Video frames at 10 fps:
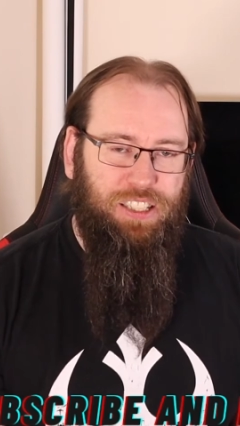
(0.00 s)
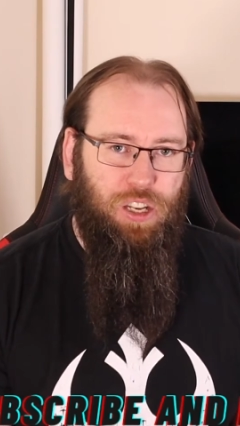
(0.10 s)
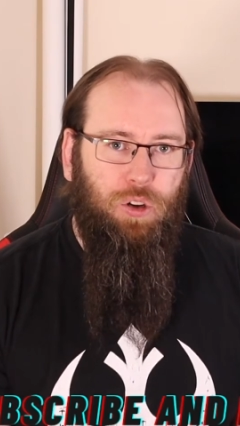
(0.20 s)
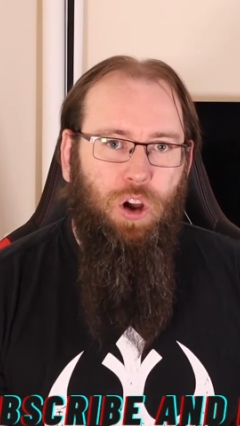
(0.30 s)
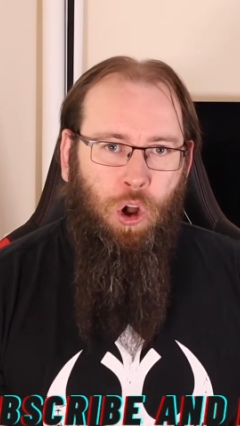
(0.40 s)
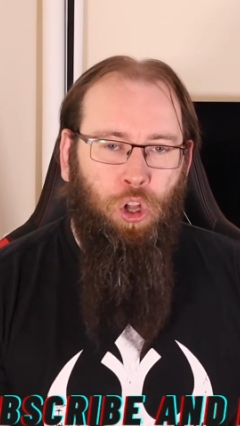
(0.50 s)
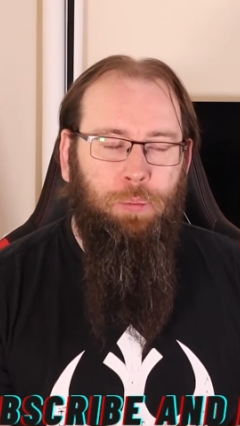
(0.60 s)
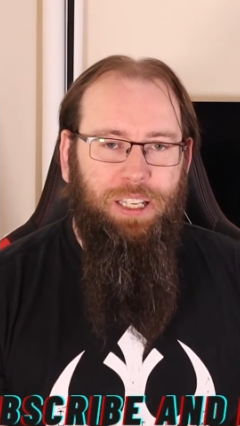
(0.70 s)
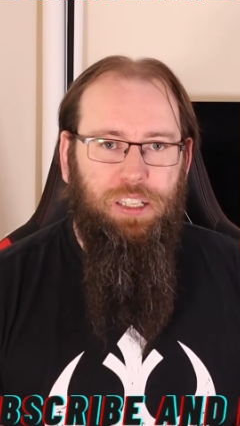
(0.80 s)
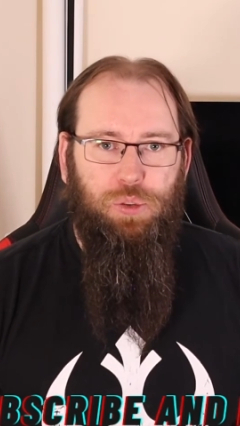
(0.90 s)
it's going to all
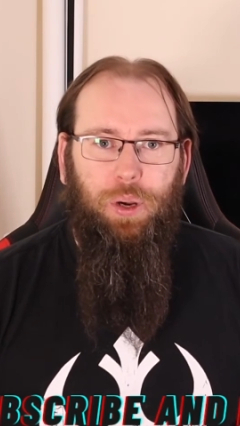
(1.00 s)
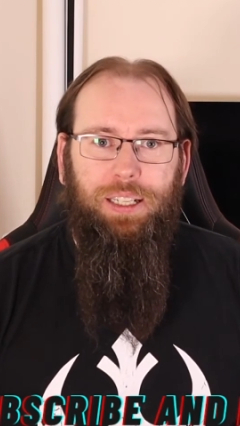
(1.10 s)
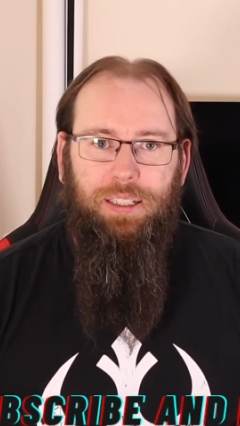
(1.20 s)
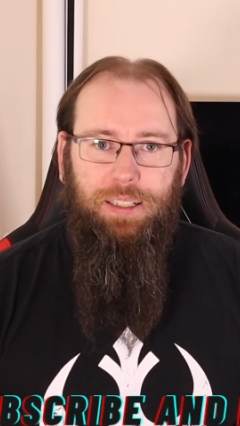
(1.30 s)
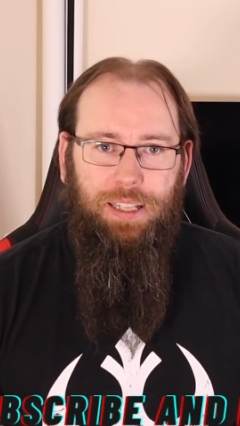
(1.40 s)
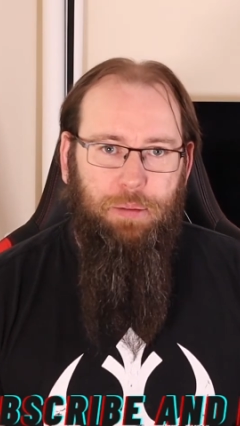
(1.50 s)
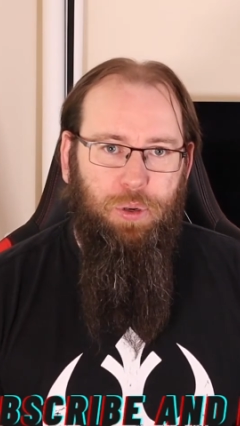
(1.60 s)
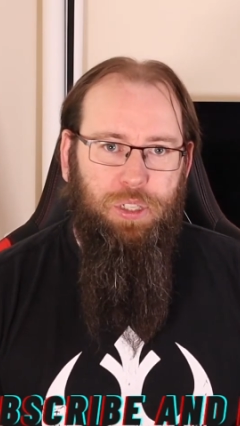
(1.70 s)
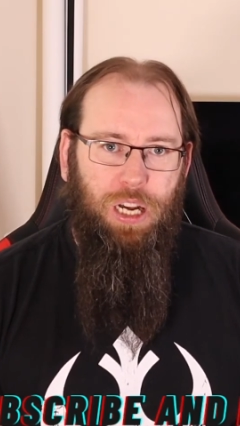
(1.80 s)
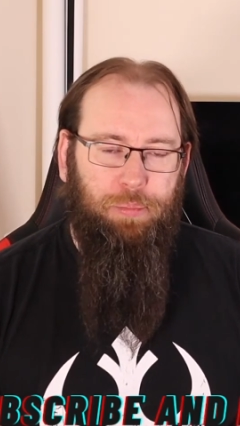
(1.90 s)
make its way to the demo
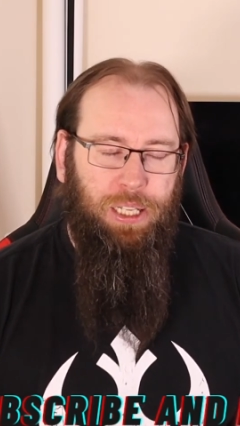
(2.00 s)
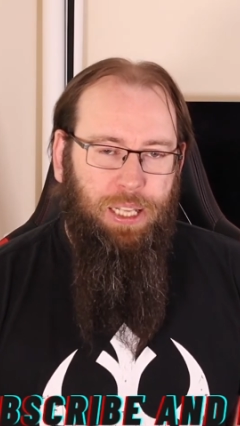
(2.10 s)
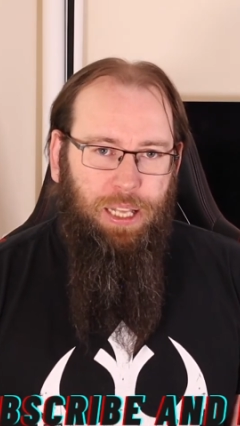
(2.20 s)
shop.